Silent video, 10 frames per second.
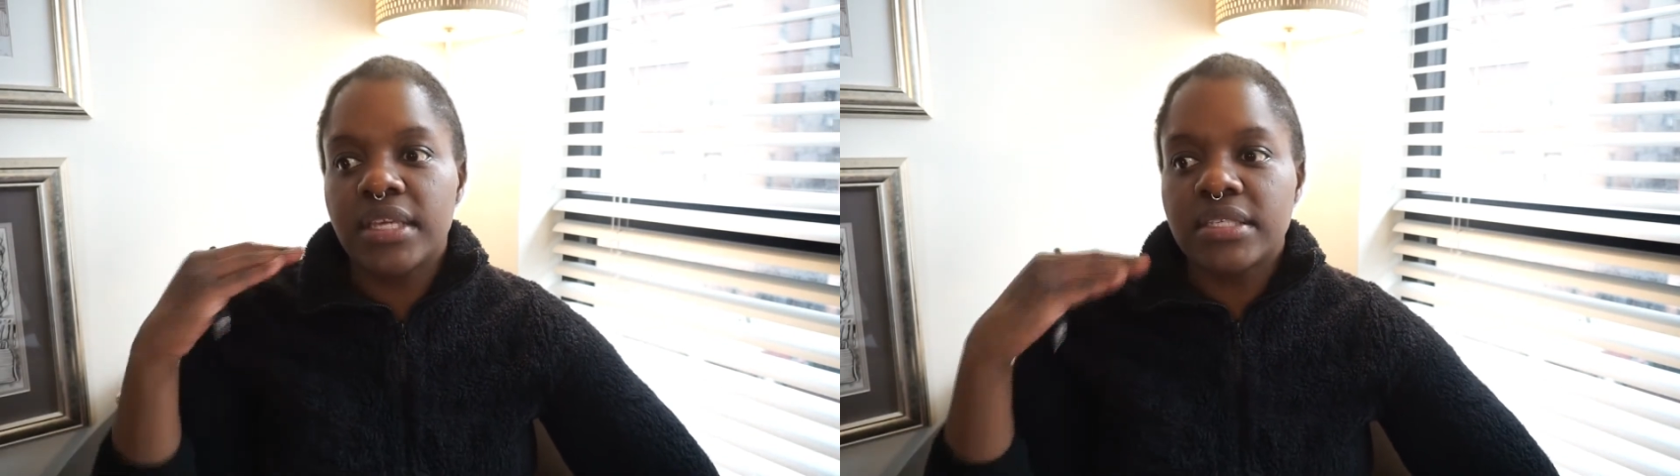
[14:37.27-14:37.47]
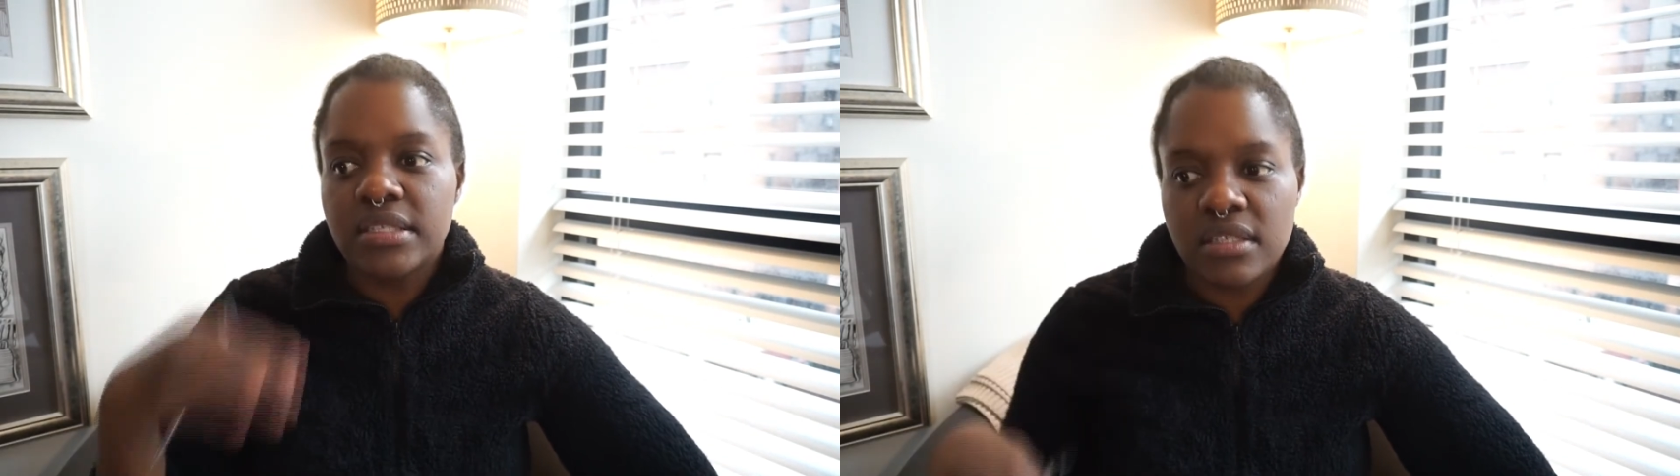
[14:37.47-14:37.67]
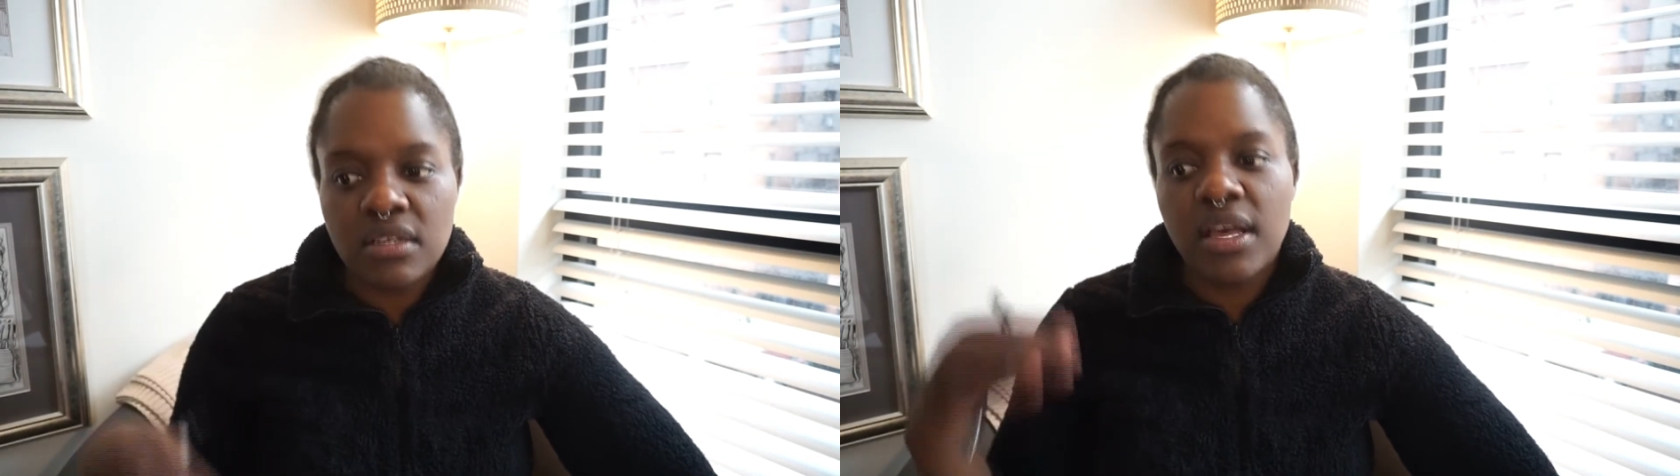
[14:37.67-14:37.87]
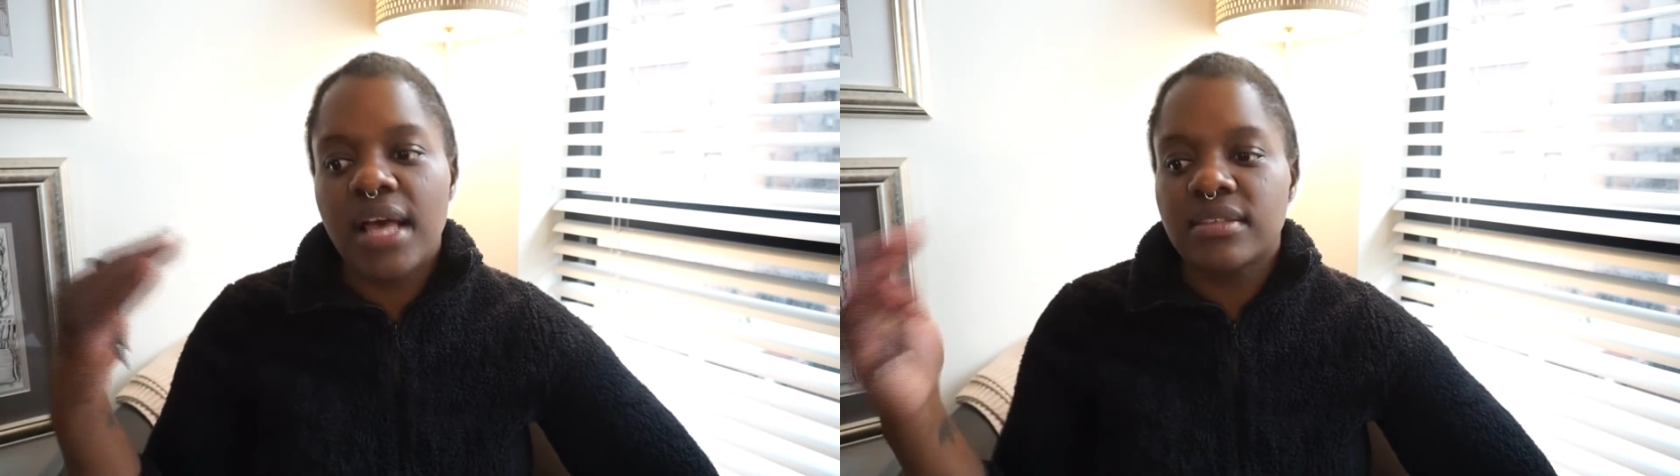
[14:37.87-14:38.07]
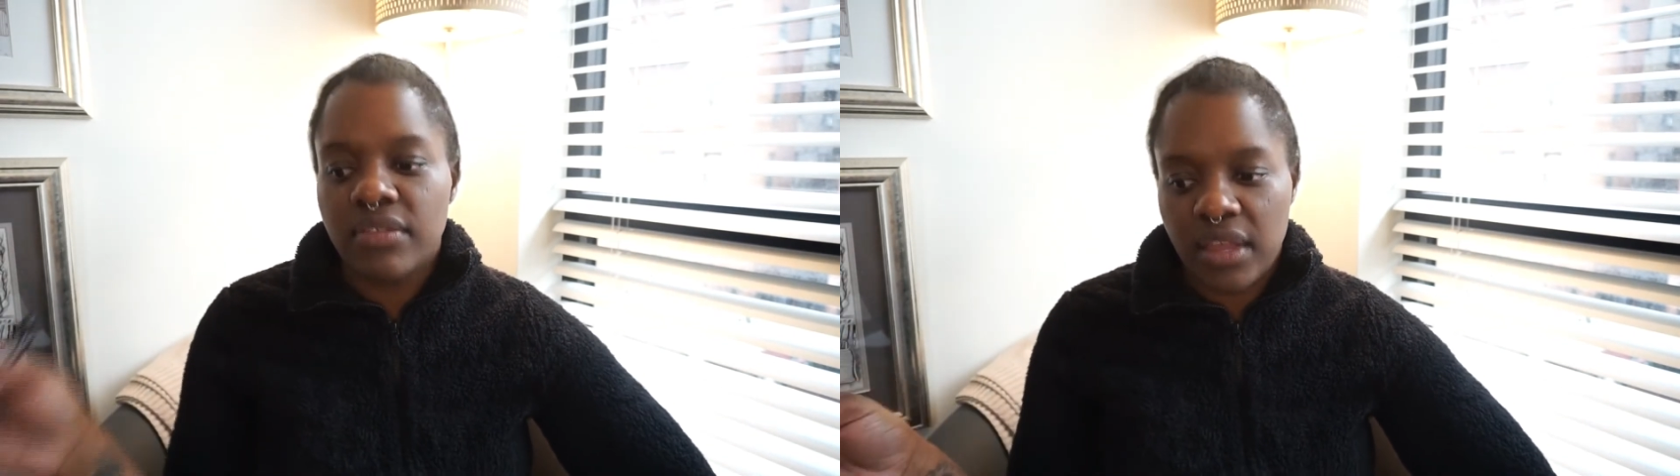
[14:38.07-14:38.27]
still
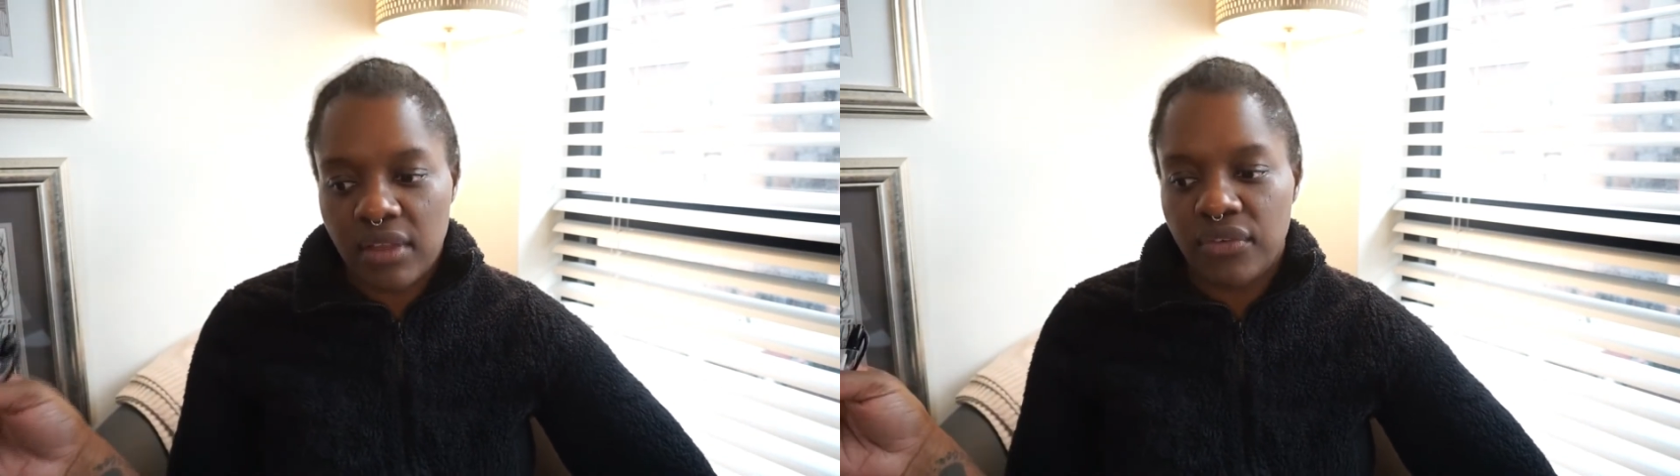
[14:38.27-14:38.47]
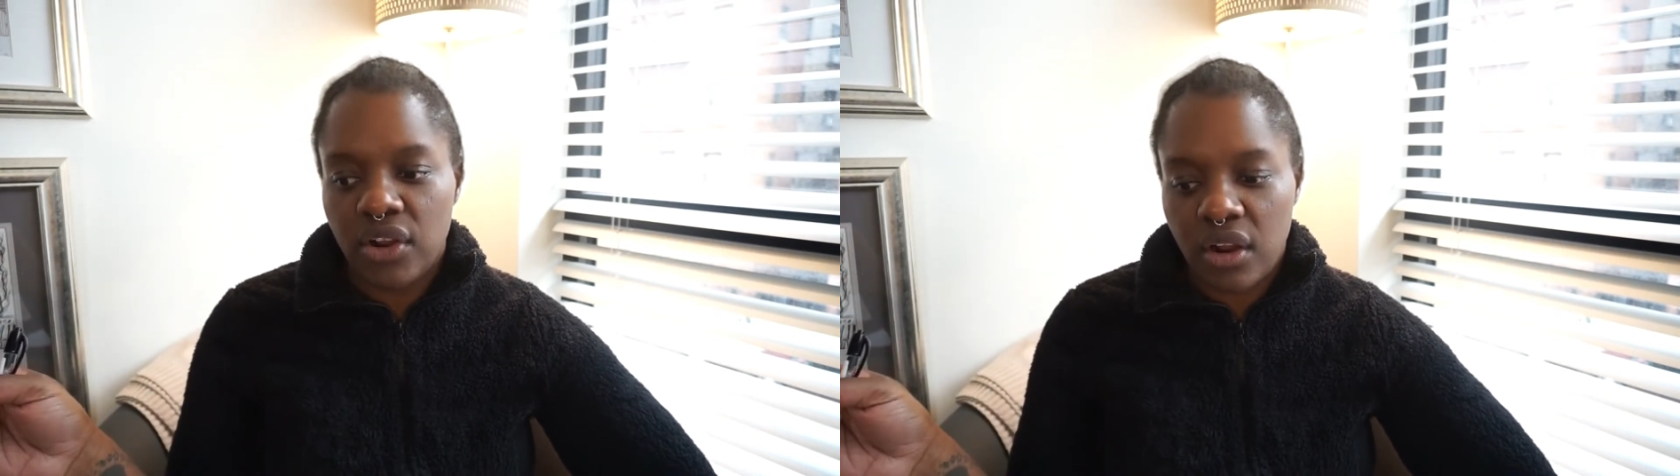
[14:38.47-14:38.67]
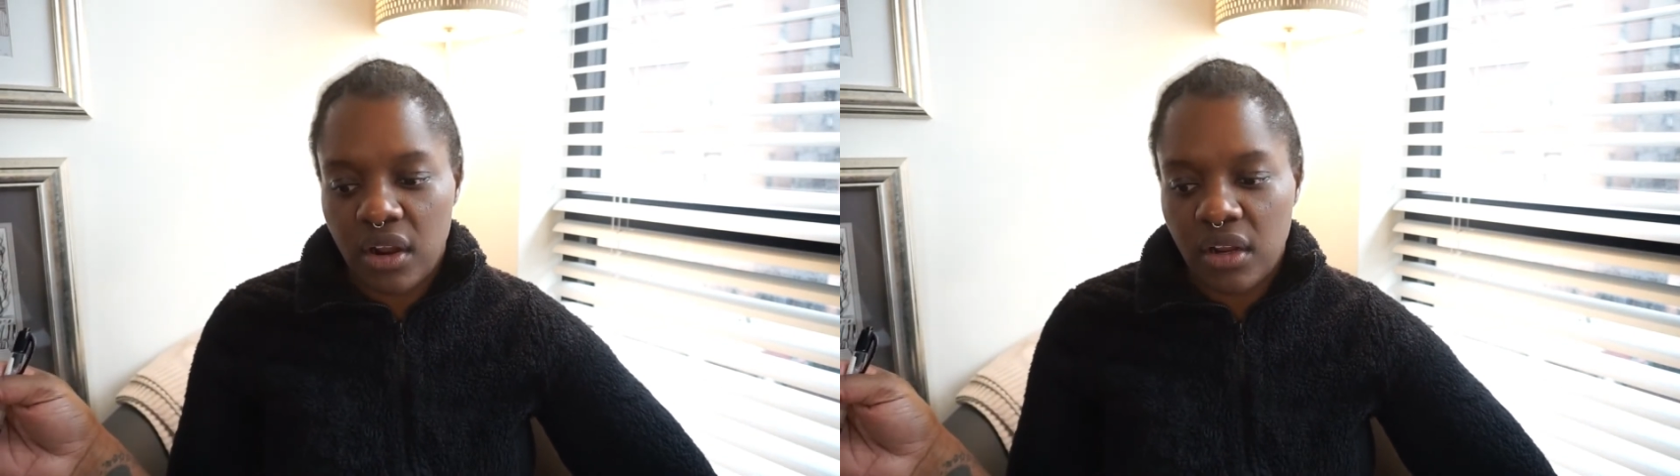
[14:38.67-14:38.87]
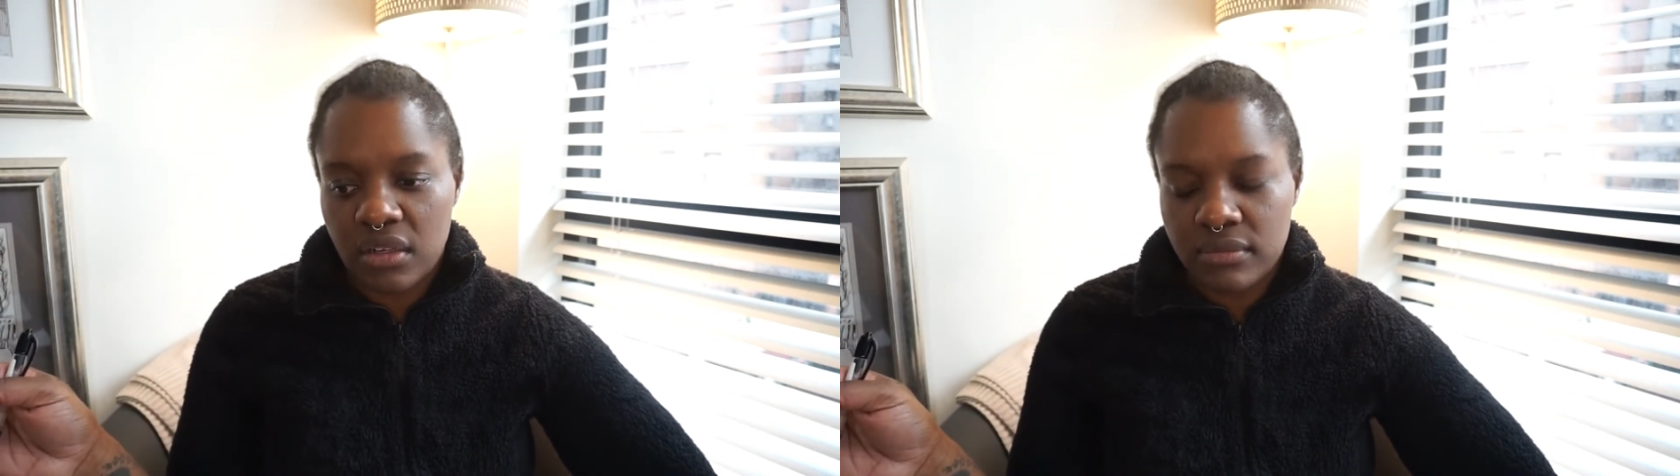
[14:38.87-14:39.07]
has a thing for her.